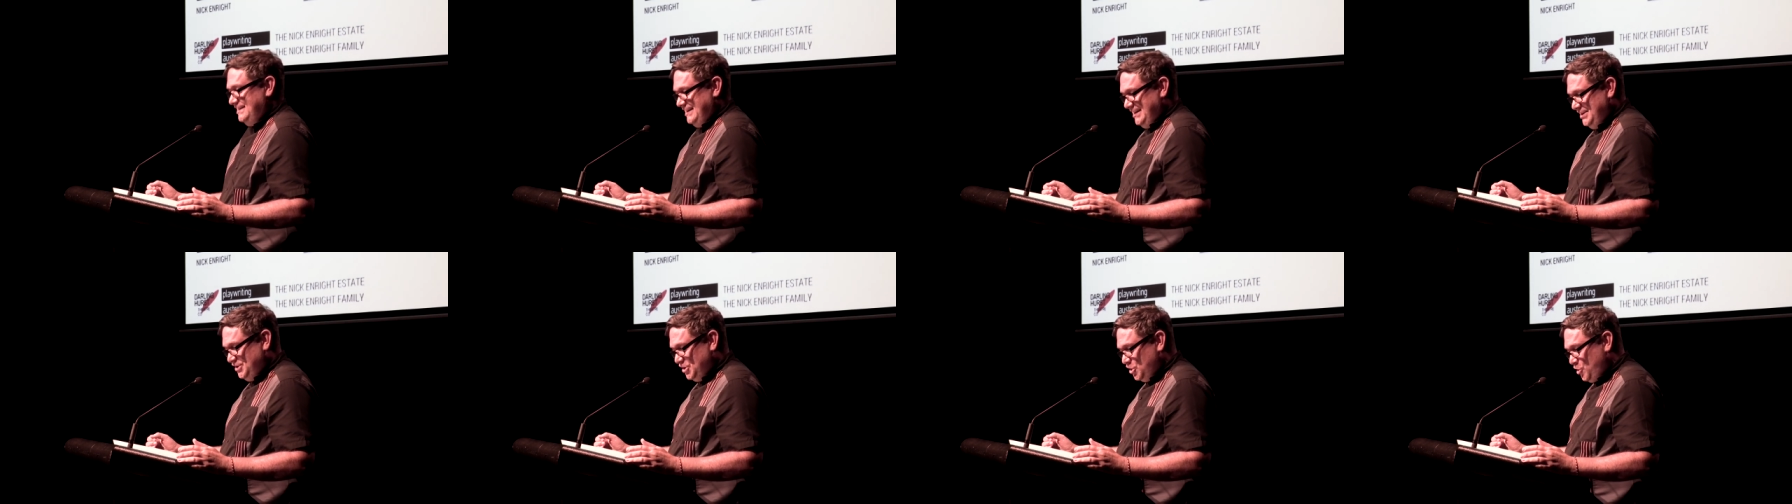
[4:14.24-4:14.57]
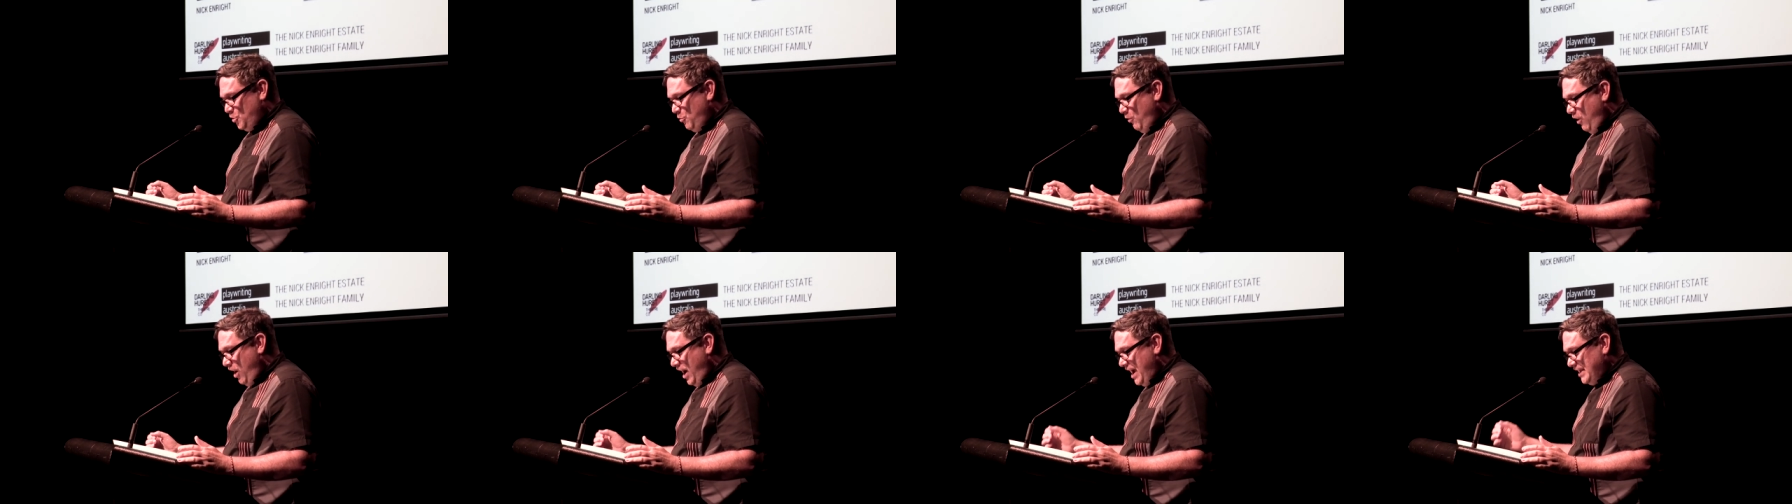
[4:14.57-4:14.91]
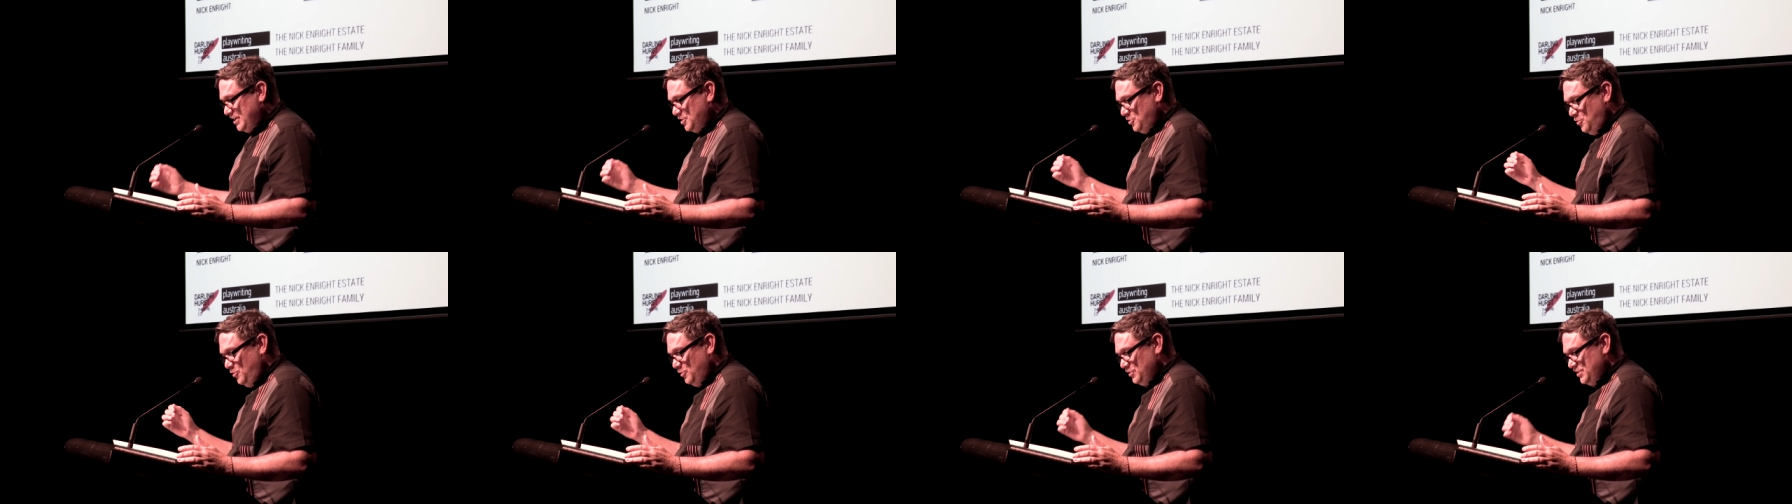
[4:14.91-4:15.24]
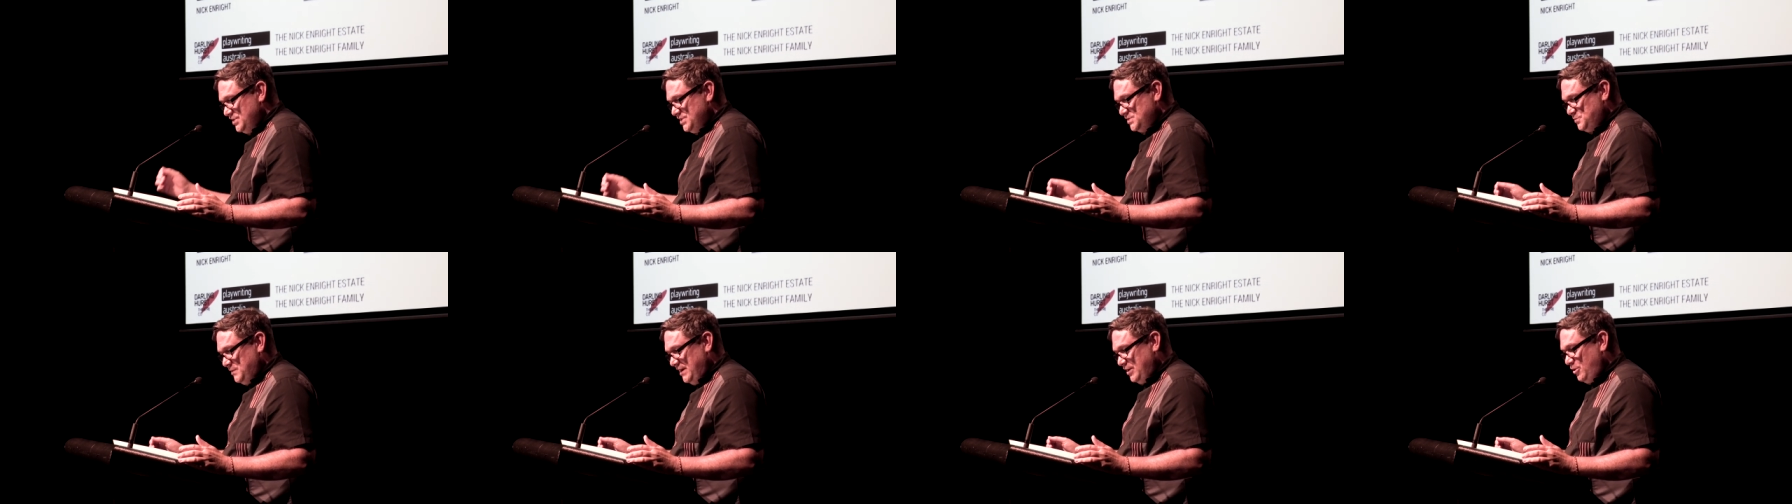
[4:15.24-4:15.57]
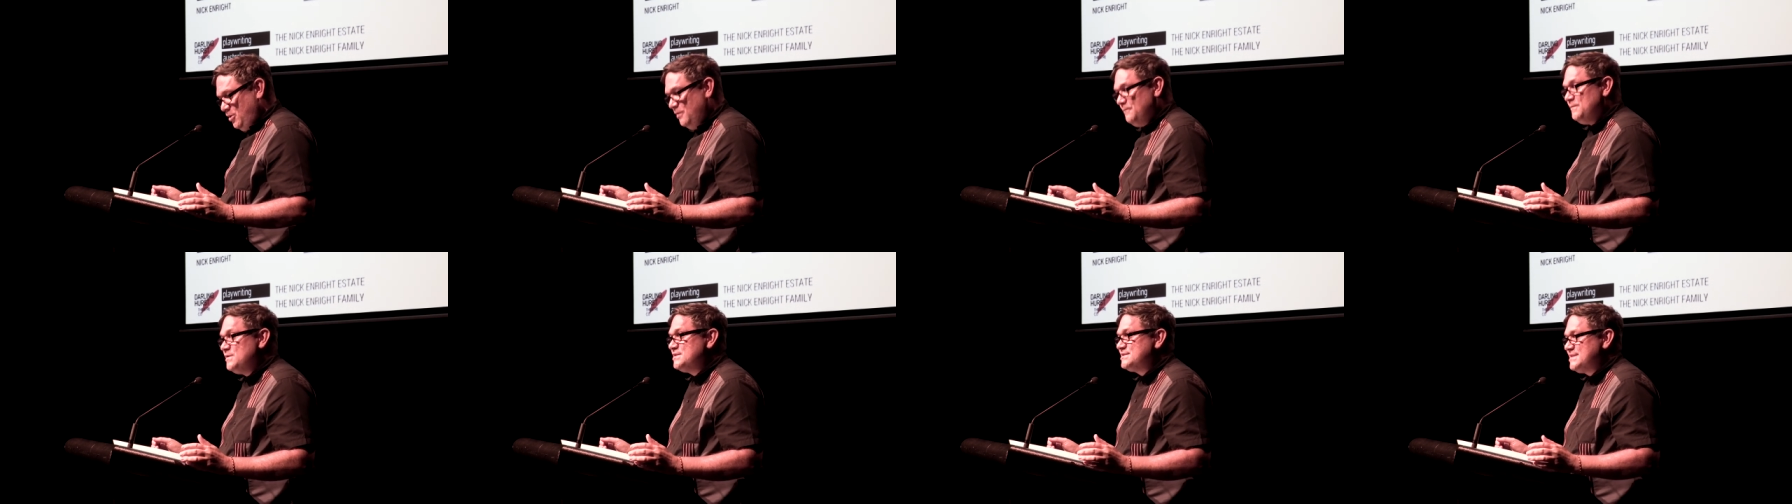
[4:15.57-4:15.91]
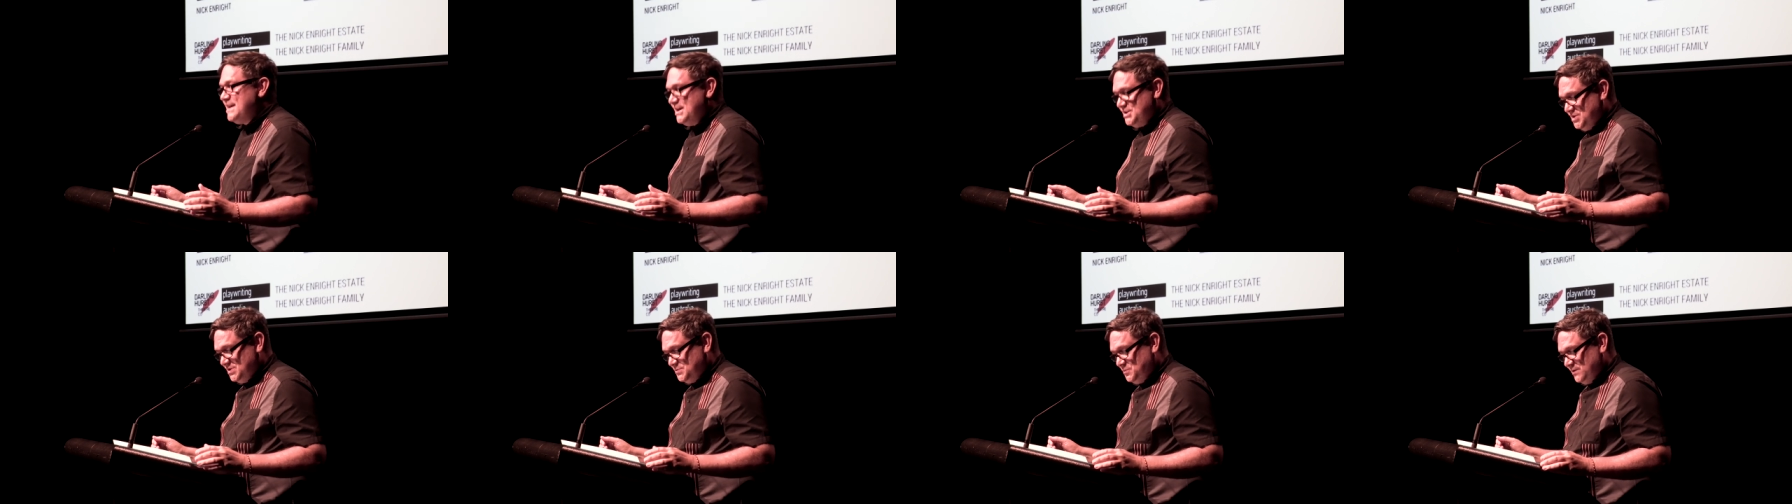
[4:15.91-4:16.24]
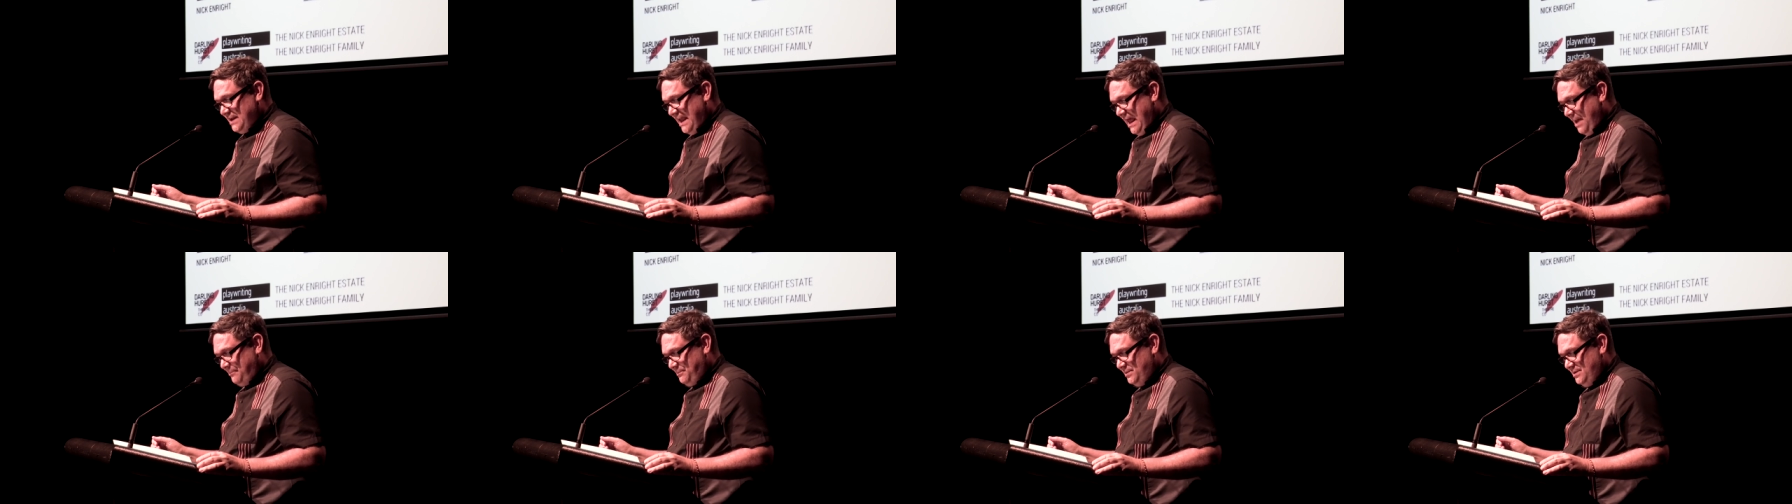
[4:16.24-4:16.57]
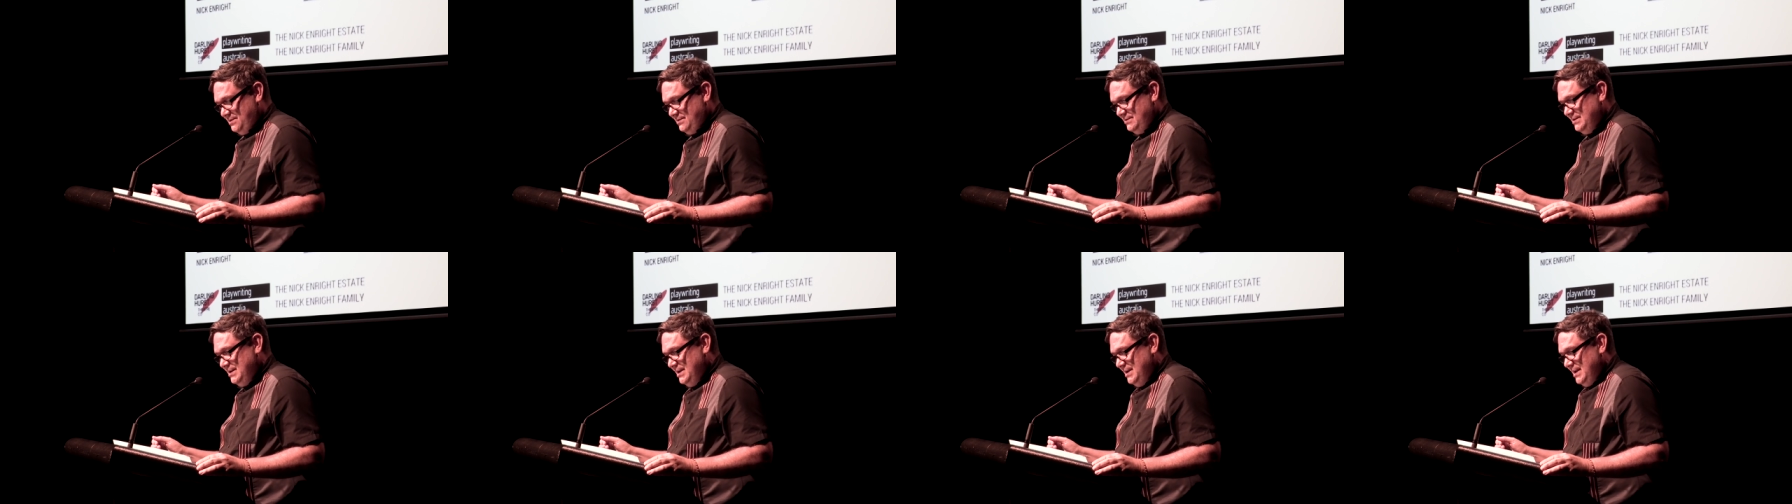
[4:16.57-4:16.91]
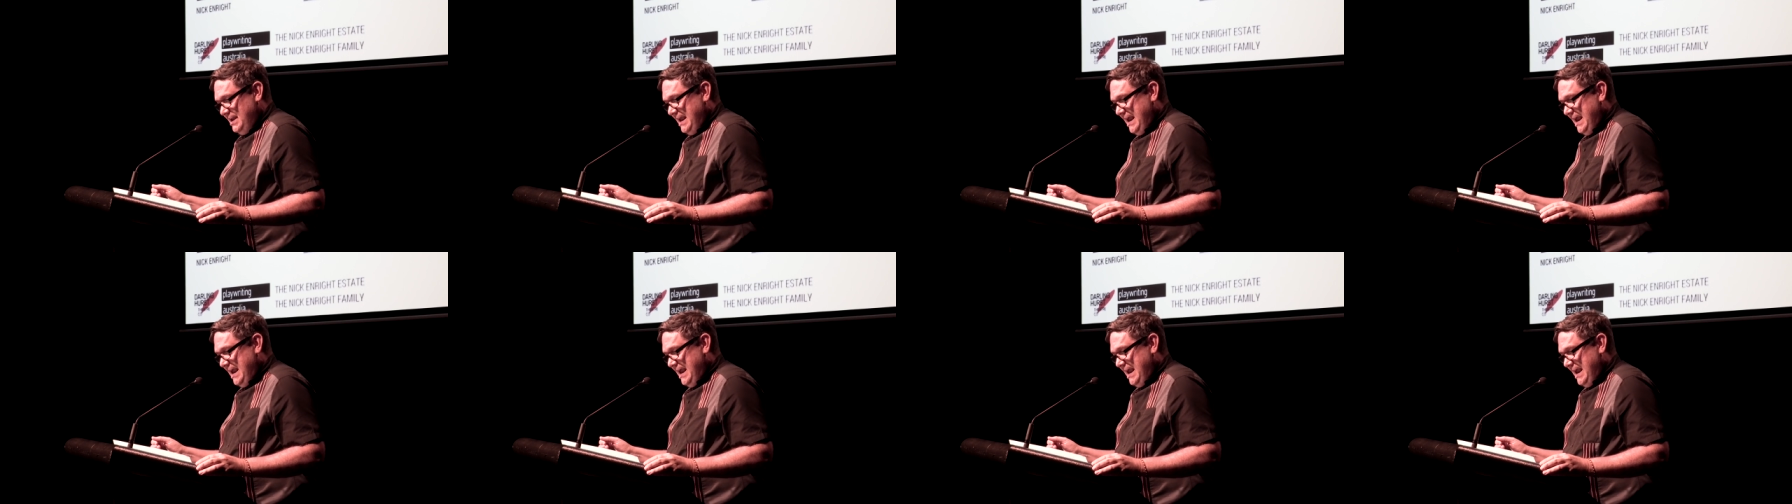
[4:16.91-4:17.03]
in the quiet corners where conversations would happen,